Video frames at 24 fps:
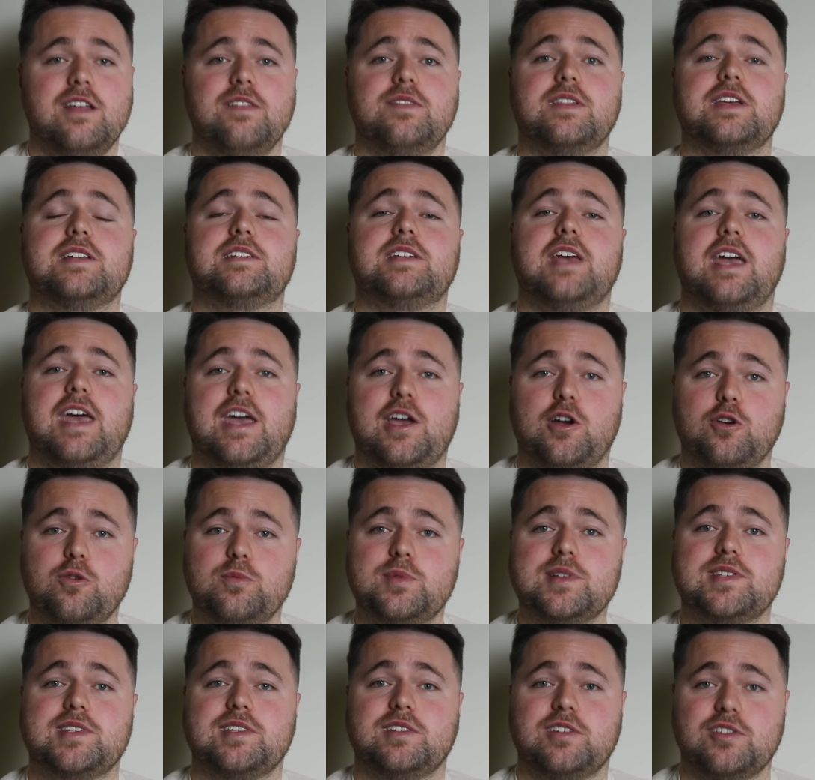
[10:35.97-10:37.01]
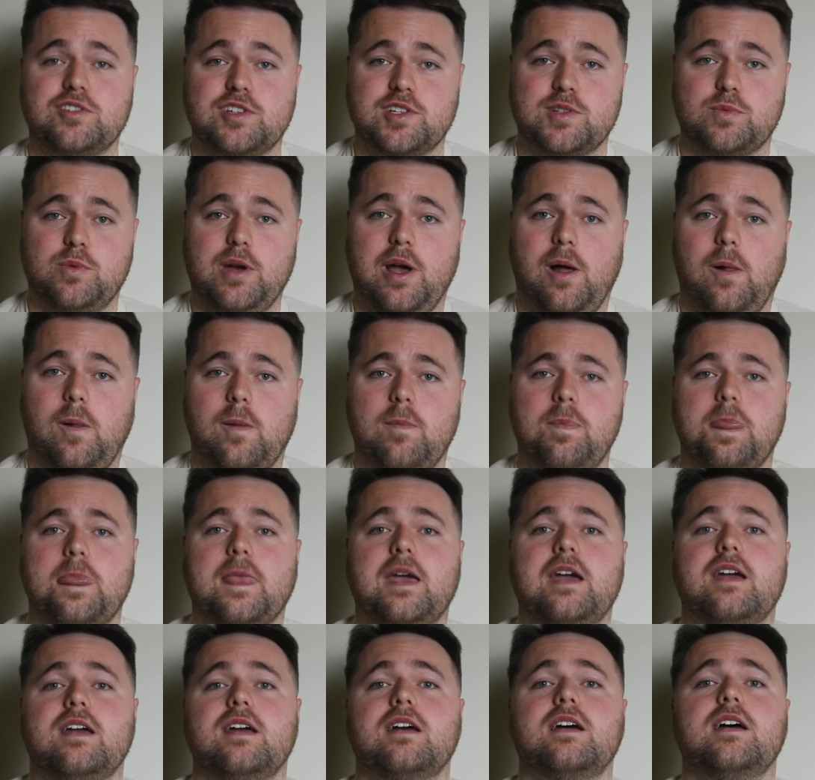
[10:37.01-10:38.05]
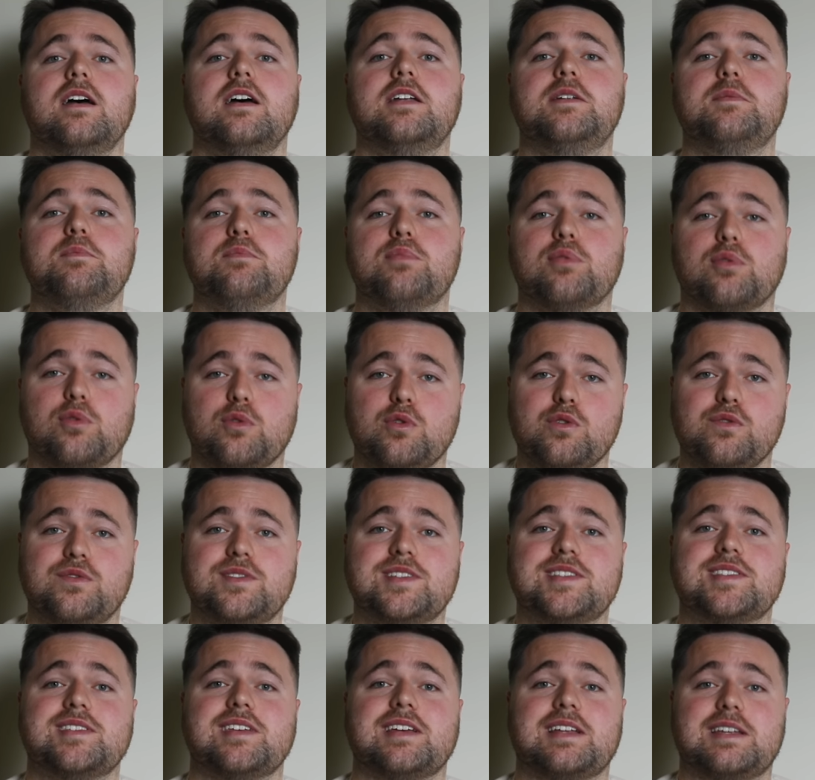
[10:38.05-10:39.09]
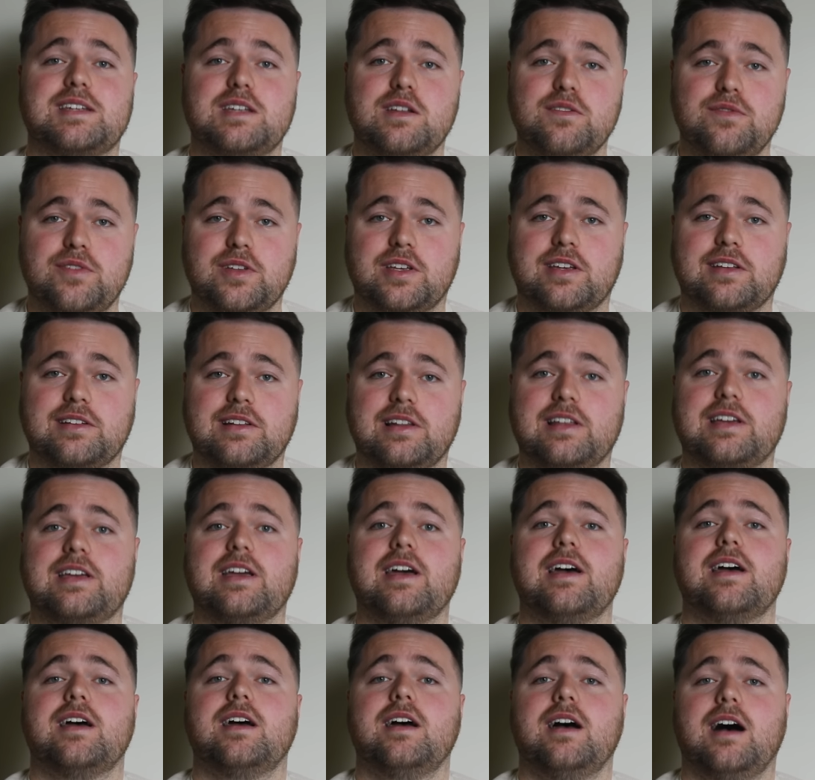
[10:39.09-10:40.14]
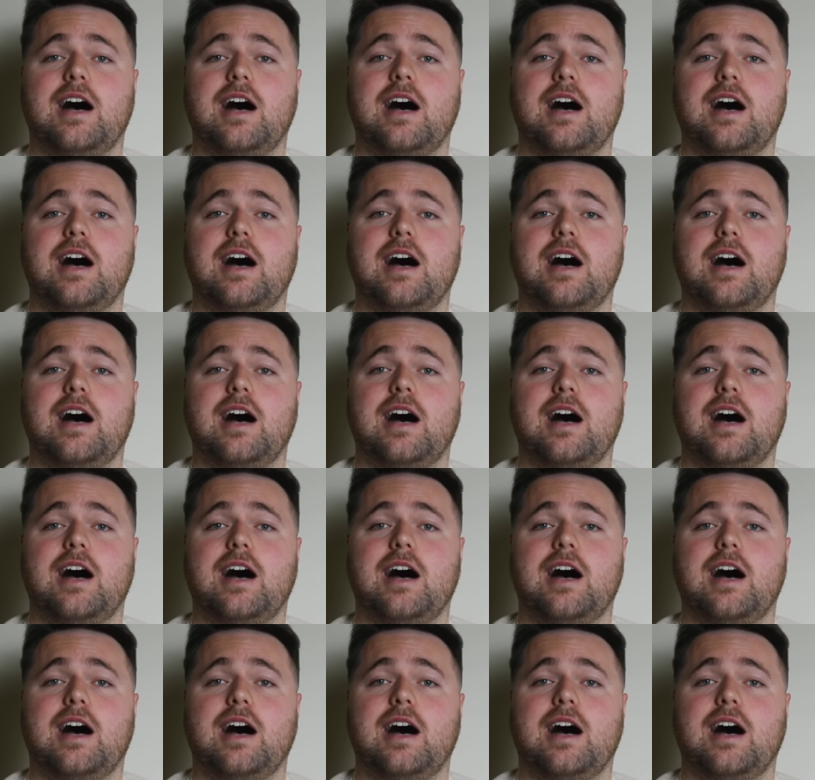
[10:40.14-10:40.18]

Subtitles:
Their tackle percentage as well, it improved significantly,